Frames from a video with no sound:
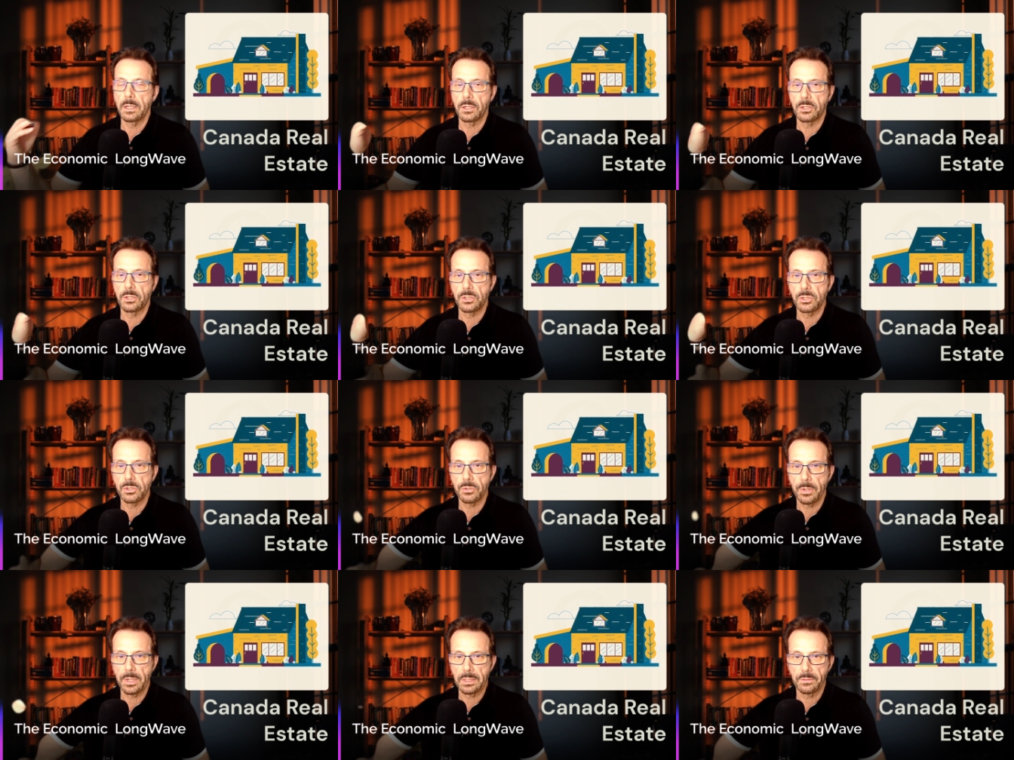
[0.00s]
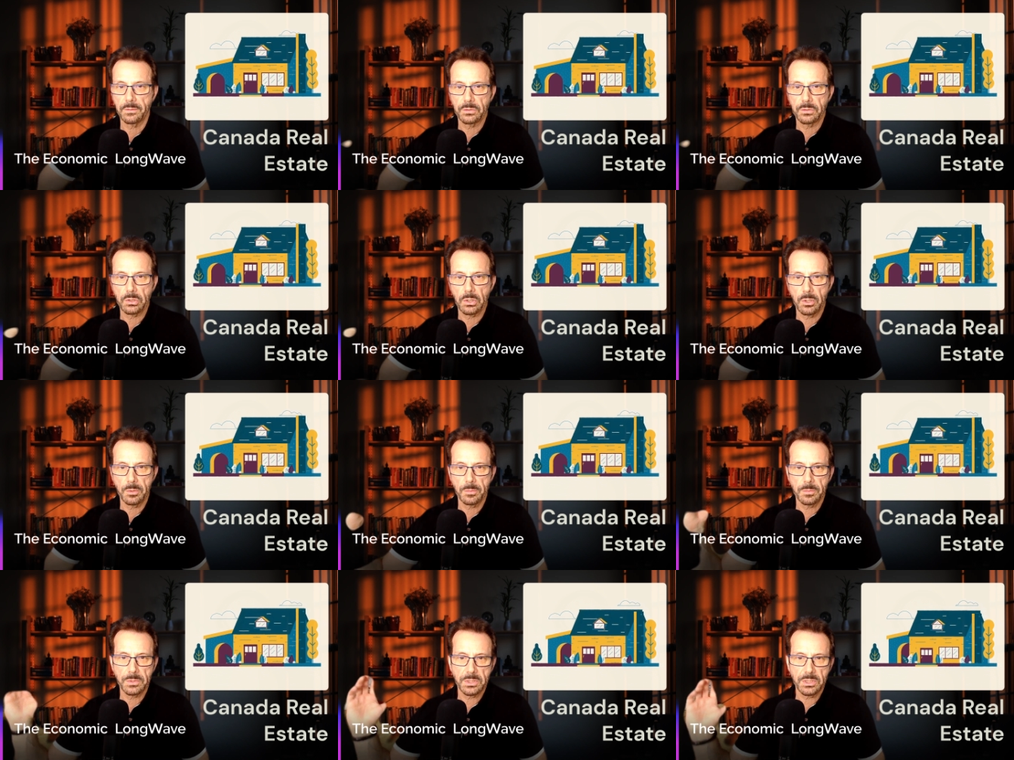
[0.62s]
in Kondratiev
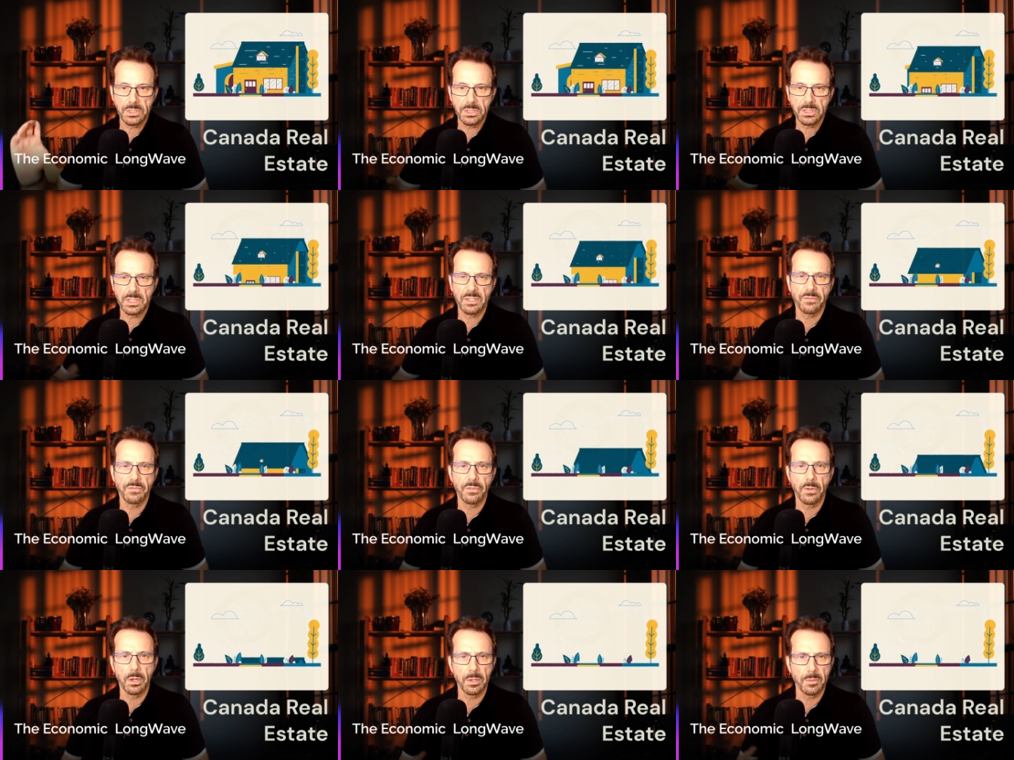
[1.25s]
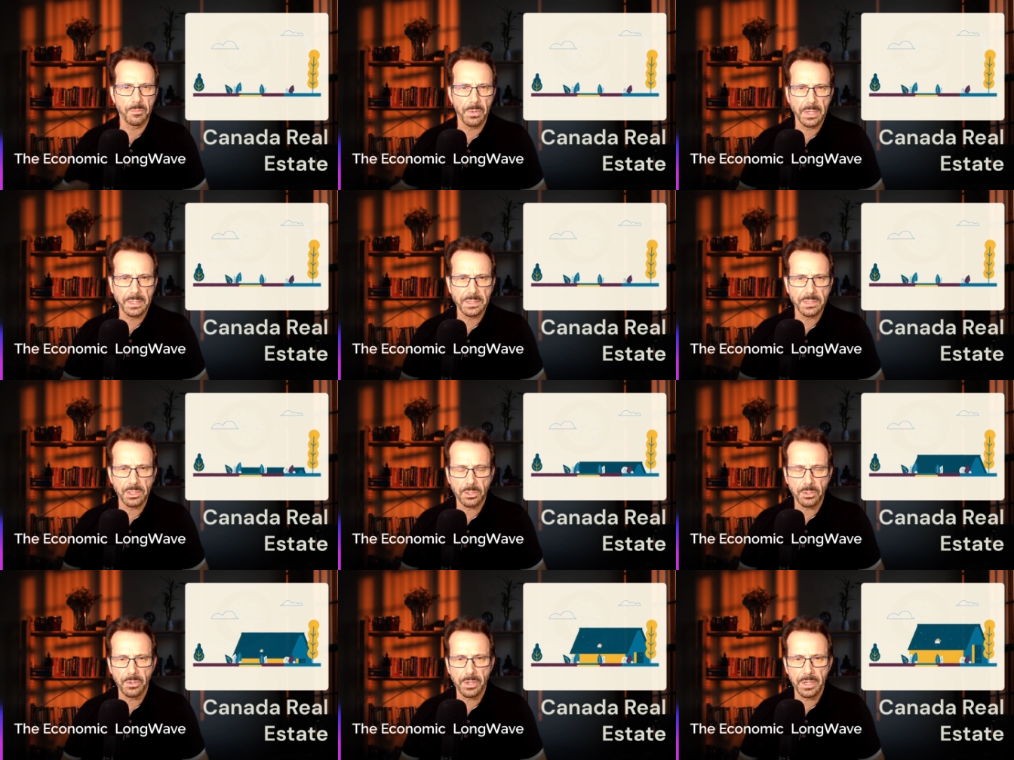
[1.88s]
terms, just the falling
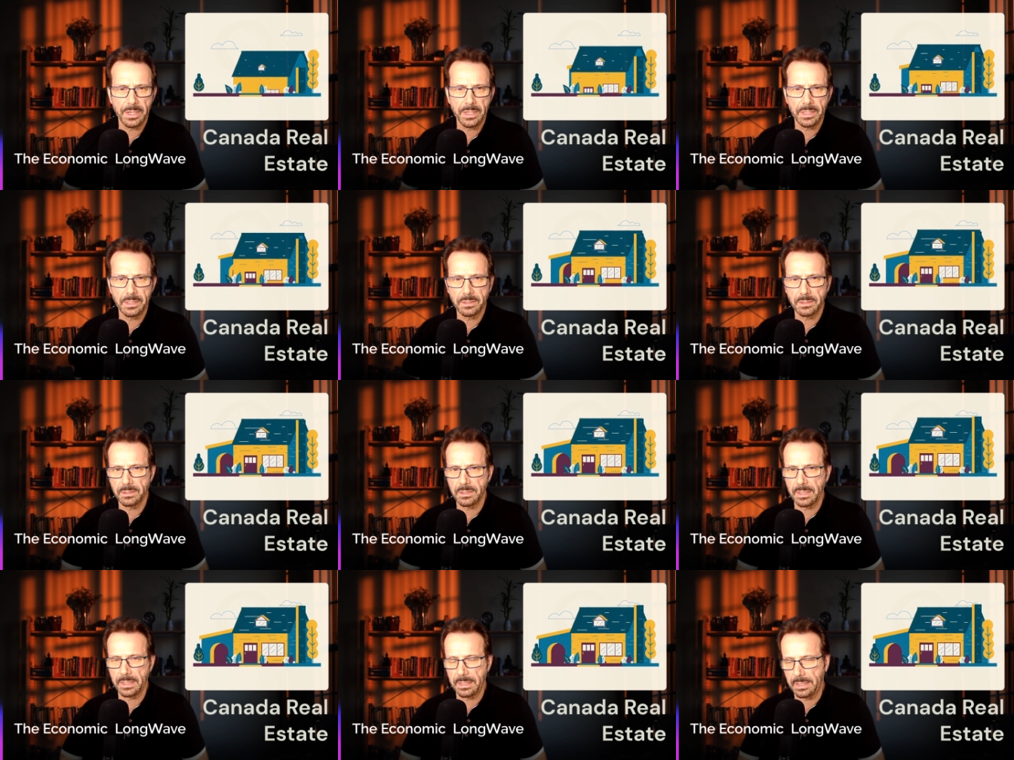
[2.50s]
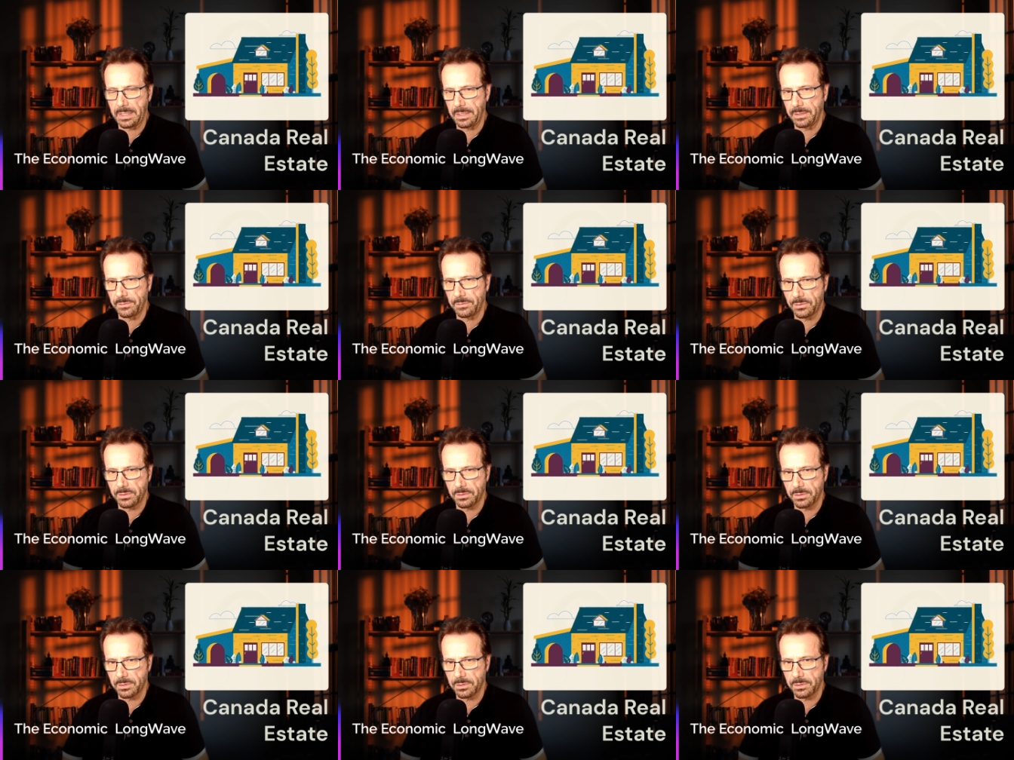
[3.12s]
price of credit that
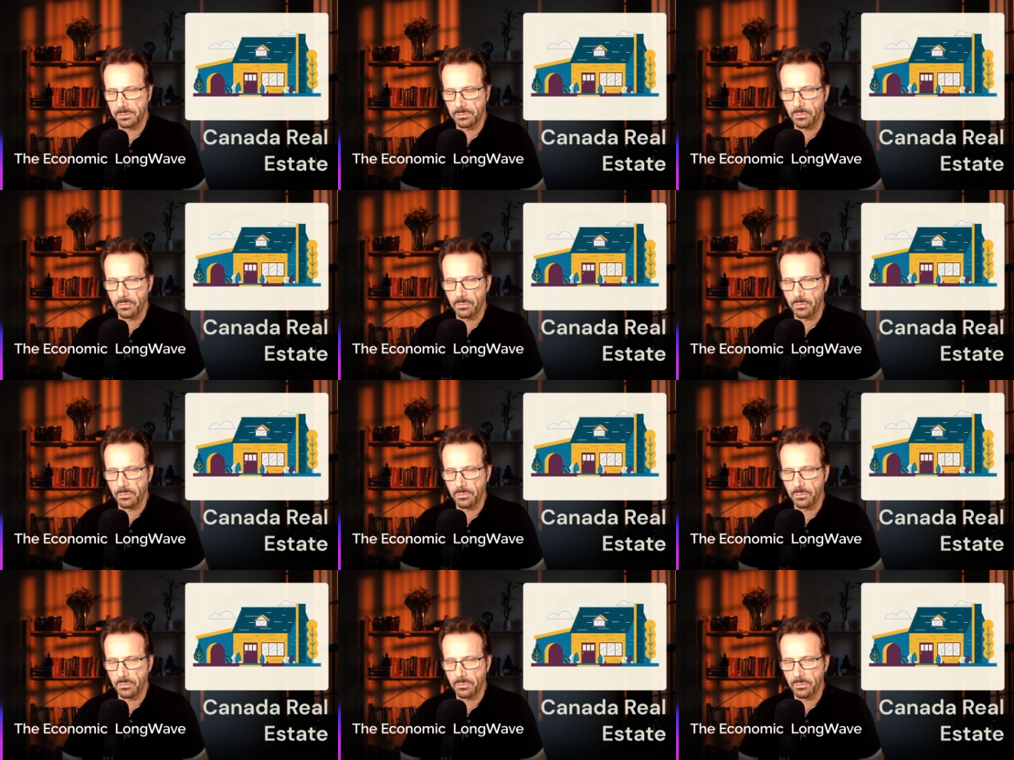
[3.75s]
gives